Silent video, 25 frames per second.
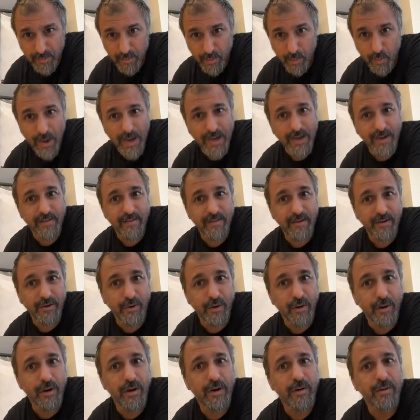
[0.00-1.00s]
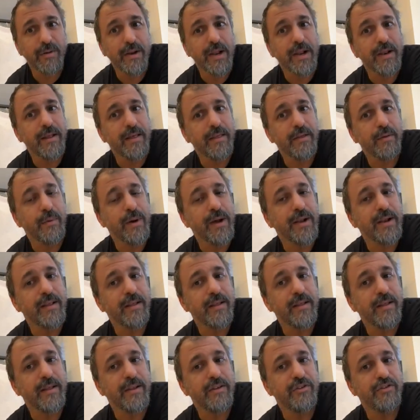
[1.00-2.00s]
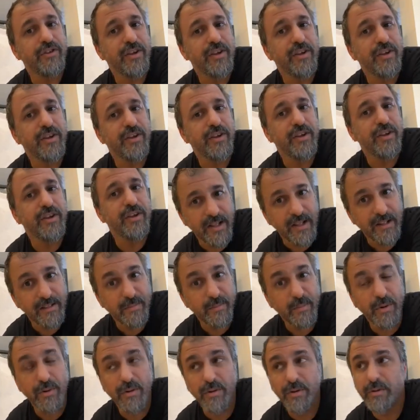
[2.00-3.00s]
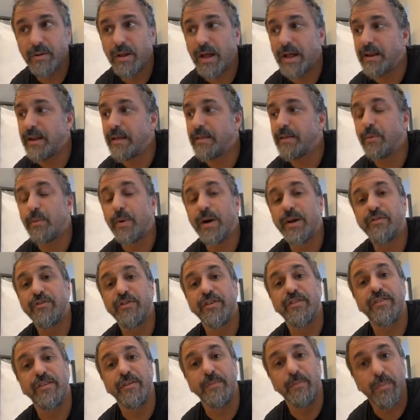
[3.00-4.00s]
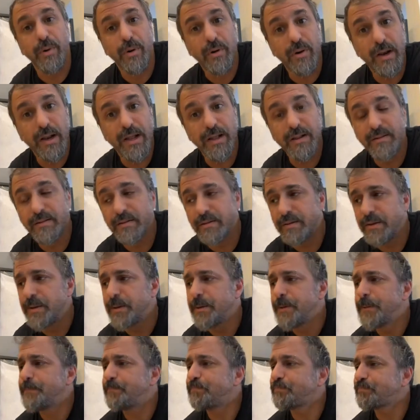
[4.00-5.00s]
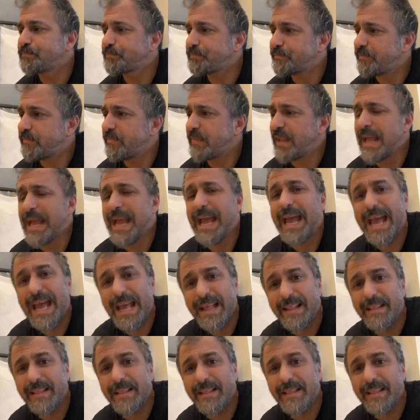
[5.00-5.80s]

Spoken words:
One is in Cologne, another one she's in Detmold, another one she's in Poland. And